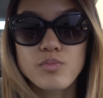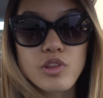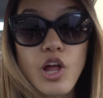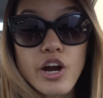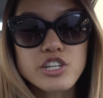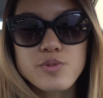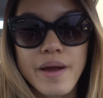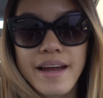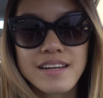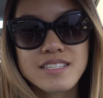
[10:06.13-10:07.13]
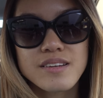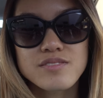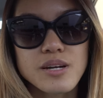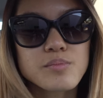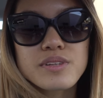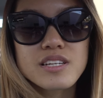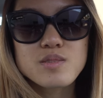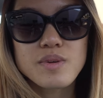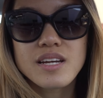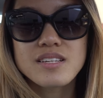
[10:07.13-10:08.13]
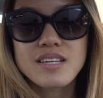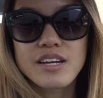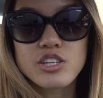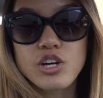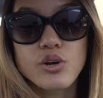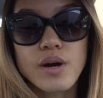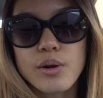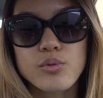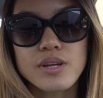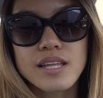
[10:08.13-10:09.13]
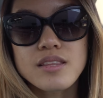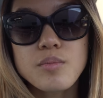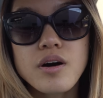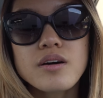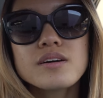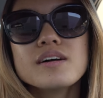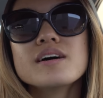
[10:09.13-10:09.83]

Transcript: large packs of dumplings because I know I will eat them all.